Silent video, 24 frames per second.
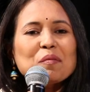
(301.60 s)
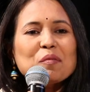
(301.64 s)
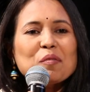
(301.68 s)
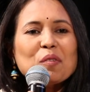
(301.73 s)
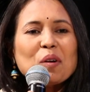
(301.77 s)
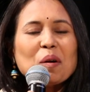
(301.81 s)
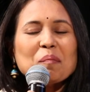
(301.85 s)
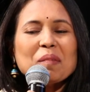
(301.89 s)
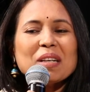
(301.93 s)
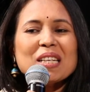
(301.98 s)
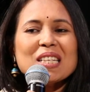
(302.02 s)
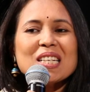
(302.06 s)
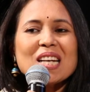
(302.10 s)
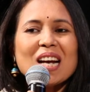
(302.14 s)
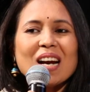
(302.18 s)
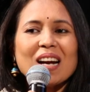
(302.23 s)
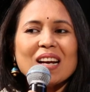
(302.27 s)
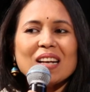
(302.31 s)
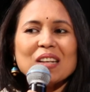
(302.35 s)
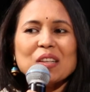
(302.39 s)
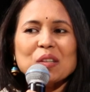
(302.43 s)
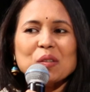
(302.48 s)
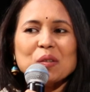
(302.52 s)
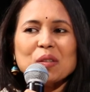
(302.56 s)
from a
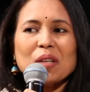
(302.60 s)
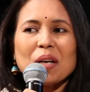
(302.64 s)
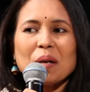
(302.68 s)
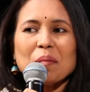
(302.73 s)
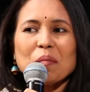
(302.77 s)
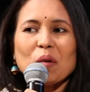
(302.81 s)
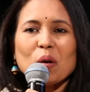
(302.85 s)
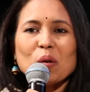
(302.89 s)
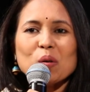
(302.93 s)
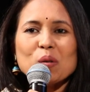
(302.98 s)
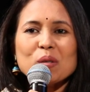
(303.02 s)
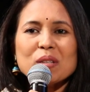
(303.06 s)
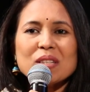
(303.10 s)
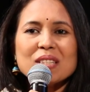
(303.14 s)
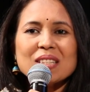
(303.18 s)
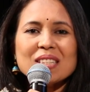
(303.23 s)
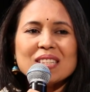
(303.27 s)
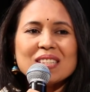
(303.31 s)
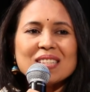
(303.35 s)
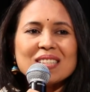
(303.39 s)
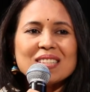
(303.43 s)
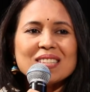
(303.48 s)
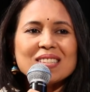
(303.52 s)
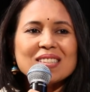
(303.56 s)
childhood, I'm always
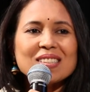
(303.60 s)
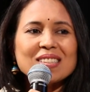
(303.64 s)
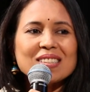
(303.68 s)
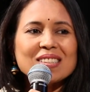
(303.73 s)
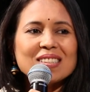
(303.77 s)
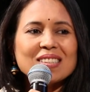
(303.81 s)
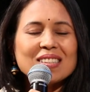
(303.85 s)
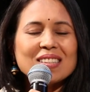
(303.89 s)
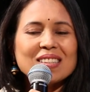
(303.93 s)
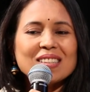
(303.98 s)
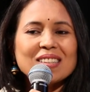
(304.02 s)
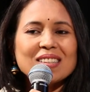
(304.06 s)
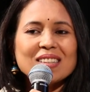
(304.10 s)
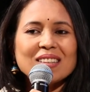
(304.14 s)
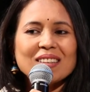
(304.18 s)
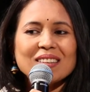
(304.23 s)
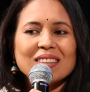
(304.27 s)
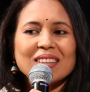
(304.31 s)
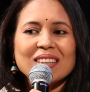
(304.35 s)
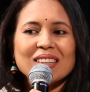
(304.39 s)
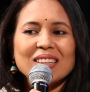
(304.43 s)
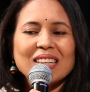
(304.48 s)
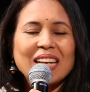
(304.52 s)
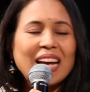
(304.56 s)
interested
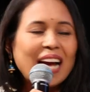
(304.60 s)
in